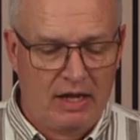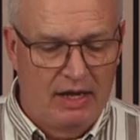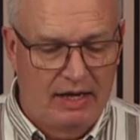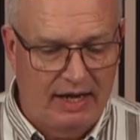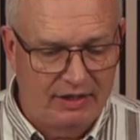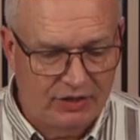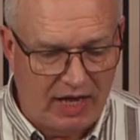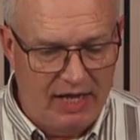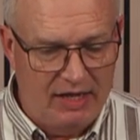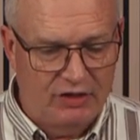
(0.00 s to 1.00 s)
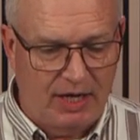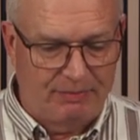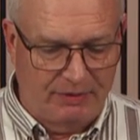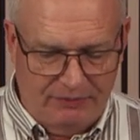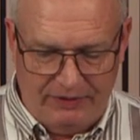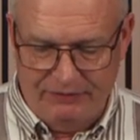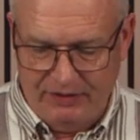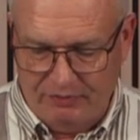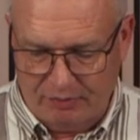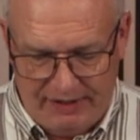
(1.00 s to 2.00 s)
In Isaiah chapter
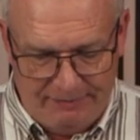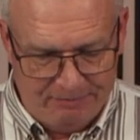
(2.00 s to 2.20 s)
fifty-three,